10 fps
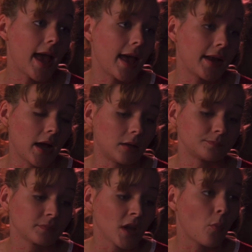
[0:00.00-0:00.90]
And um,
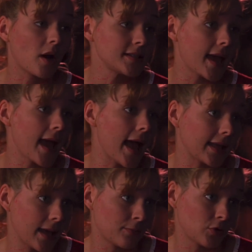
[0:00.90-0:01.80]
one day I
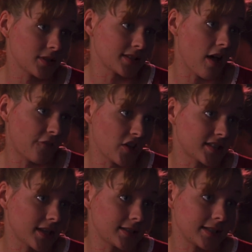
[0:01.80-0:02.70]
came to his office
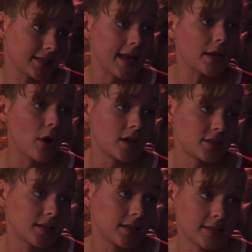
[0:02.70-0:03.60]
because he said he wanted
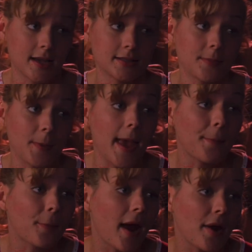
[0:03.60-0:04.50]
to discuss a
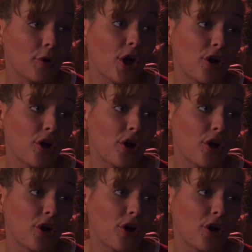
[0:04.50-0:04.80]
paper I wrote.